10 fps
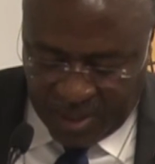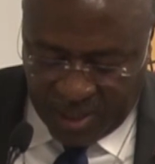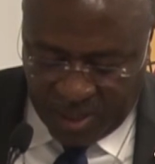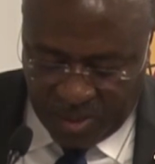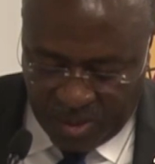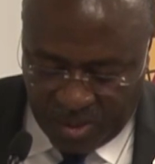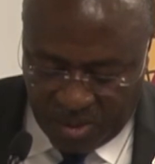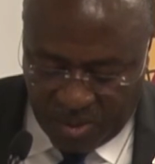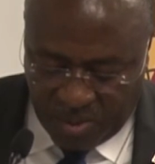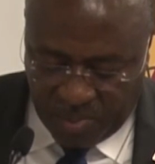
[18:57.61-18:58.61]
shall
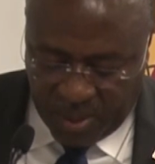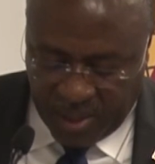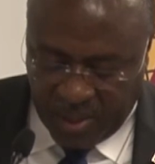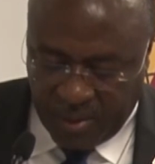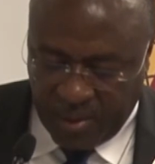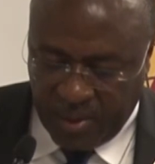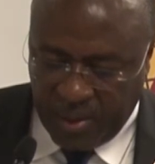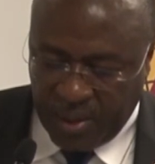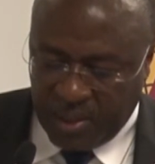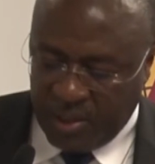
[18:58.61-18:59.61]
continue to play
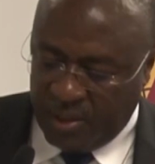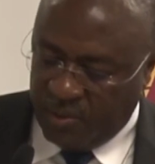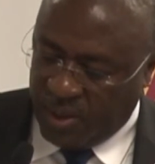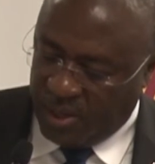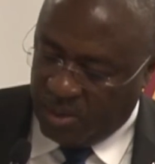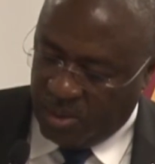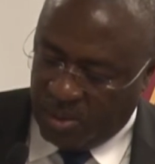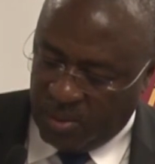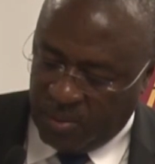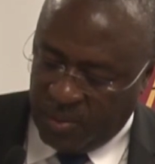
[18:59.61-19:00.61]
a significant role.